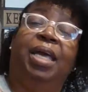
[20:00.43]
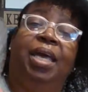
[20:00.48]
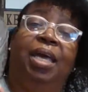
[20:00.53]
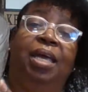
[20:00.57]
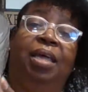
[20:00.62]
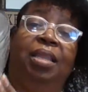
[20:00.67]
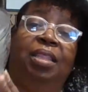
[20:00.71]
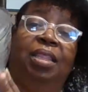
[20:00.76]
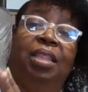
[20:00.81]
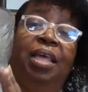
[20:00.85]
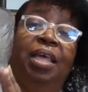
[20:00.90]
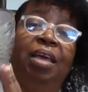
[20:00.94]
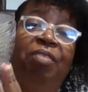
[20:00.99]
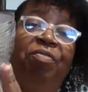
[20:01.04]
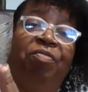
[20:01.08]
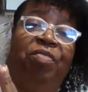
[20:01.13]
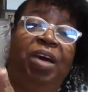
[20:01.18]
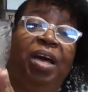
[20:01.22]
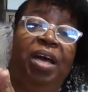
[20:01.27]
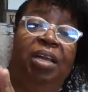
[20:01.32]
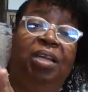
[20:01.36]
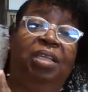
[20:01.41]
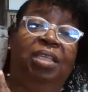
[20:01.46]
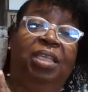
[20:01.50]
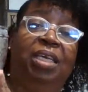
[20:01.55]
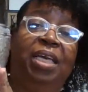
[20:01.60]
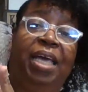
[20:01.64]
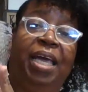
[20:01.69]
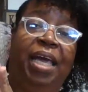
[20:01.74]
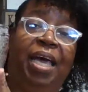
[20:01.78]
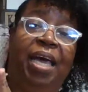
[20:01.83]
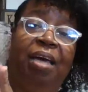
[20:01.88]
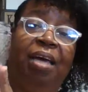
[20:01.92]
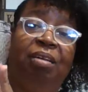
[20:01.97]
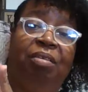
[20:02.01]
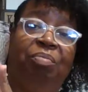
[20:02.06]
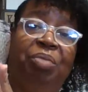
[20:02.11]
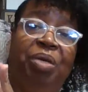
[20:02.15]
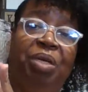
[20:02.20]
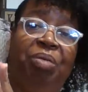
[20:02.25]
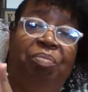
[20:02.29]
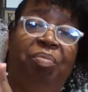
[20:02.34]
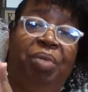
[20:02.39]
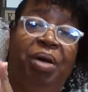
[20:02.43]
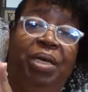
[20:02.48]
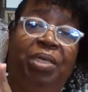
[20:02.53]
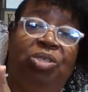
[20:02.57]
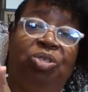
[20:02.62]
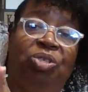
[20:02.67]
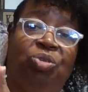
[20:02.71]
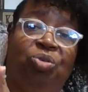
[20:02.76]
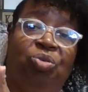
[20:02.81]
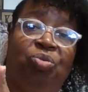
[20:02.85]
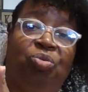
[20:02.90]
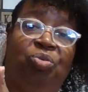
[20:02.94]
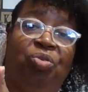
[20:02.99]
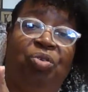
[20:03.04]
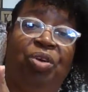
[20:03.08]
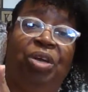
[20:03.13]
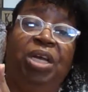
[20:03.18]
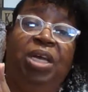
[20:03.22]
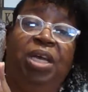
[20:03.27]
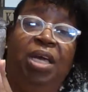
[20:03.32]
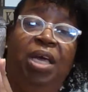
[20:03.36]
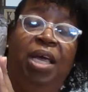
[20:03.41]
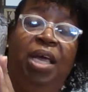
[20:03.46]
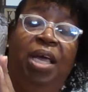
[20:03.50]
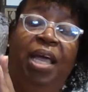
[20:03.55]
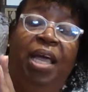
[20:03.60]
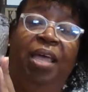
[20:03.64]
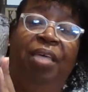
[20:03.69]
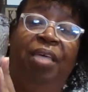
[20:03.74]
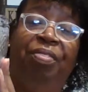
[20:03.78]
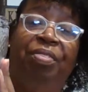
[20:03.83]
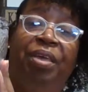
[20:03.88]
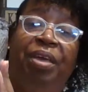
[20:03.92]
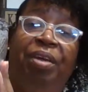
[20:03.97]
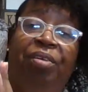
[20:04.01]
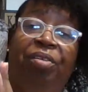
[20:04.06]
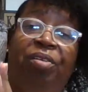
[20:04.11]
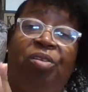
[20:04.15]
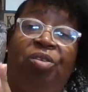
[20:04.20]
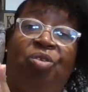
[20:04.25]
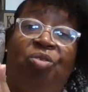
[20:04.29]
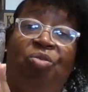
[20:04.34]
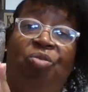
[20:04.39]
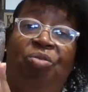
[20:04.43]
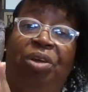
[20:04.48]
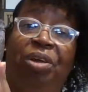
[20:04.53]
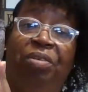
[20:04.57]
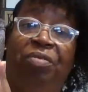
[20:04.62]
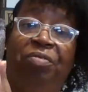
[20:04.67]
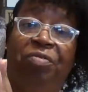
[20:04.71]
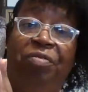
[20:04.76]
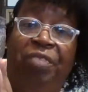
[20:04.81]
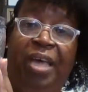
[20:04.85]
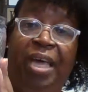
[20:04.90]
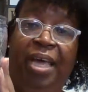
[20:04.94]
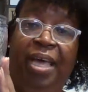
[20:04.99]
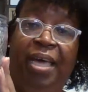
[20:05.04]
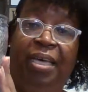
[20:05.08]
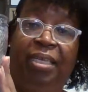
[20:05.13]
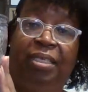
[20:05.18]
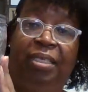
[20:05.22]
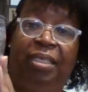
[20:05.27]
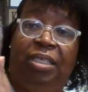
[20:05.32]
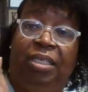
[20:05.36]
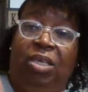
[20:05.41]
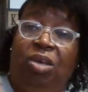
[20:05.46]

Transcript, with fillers: and they finally had them in my store, and they're going fast.